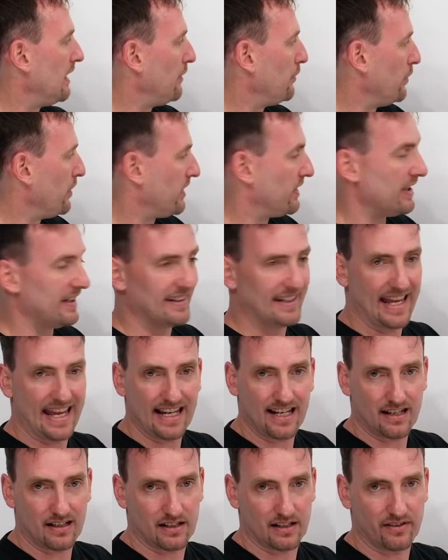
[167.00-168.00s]
with the
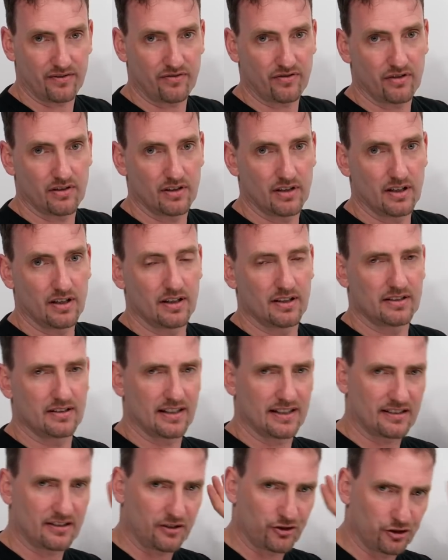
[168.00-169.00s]
negative,
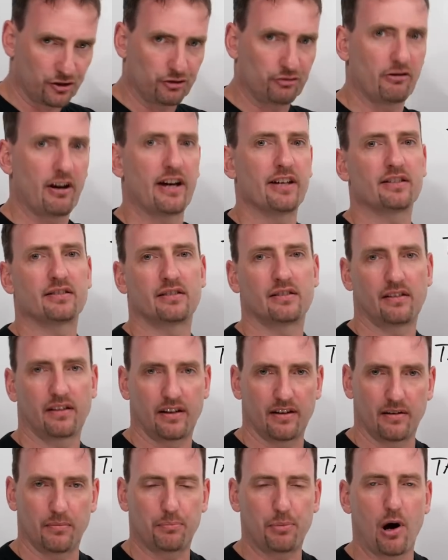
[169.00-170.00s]
just stress
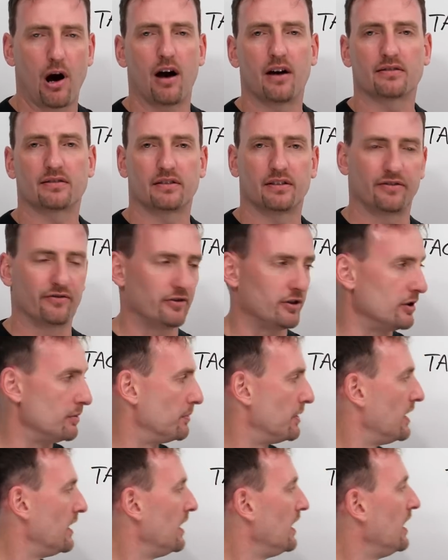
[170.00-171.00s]
the positive
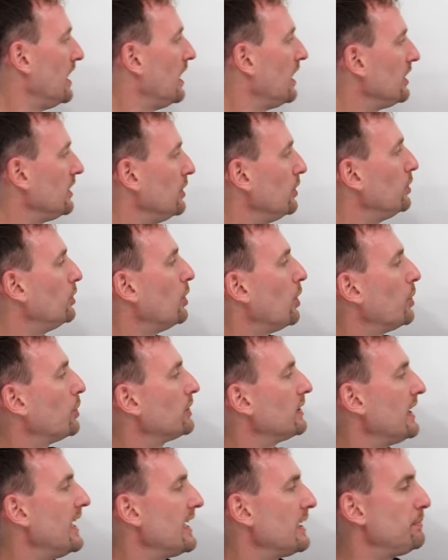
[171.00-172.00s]
verb. You don't
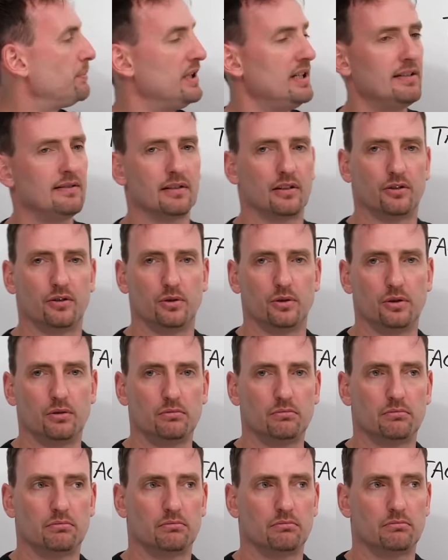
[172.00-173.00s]
like pizza, do
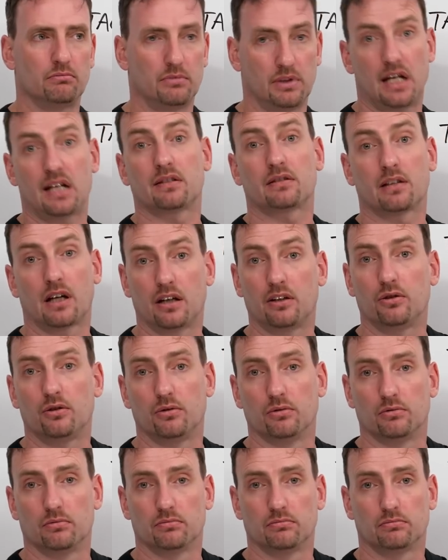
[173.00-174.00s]
you? Yes, I
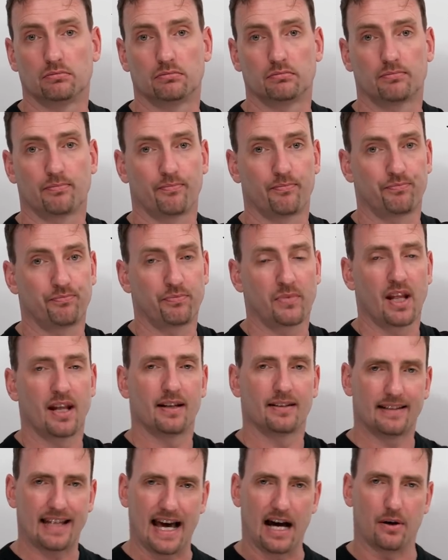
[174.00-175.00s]
do.
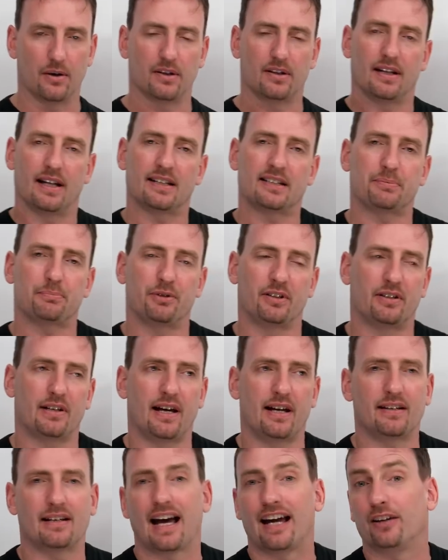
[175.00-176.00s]
Now, let's
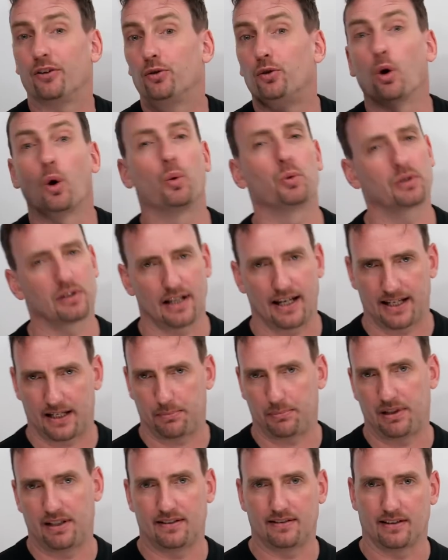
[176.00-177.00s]
pretend I don't
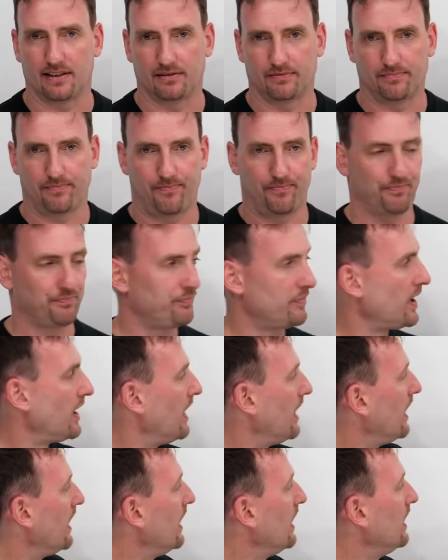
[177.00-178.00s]
like pizza.
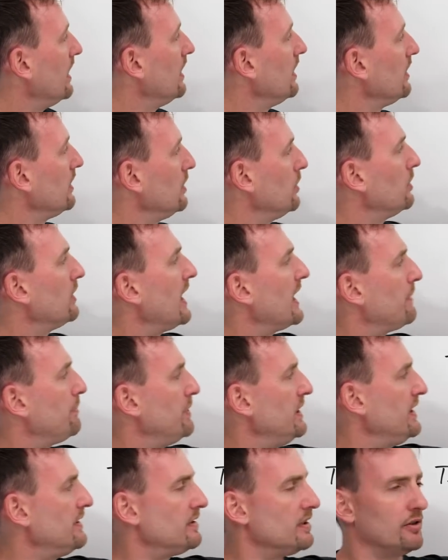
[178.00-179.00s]
You like
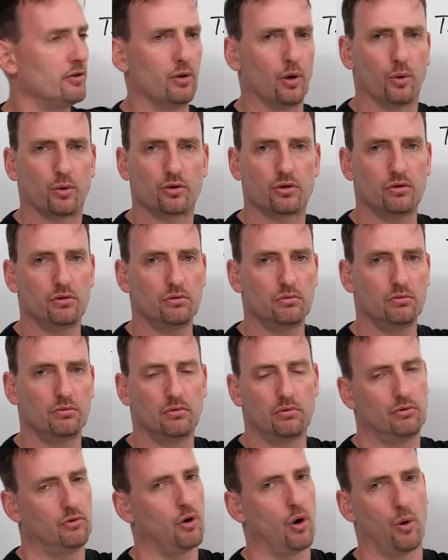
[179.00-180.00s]
pizza, don't you?
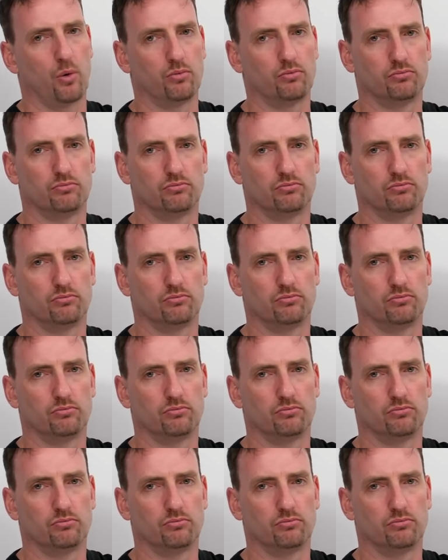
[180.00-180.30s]
No.